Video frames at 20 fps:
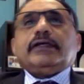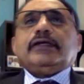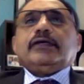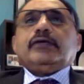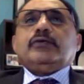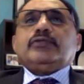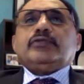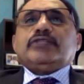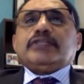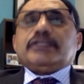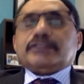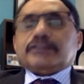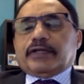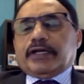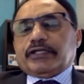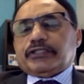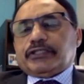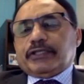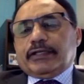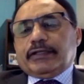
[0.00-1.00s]
with
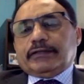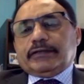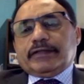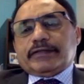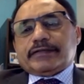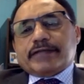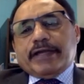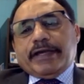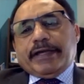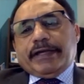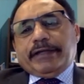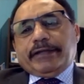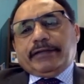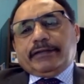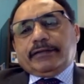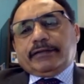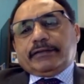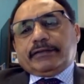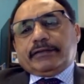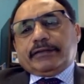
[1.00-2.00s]
instructional design,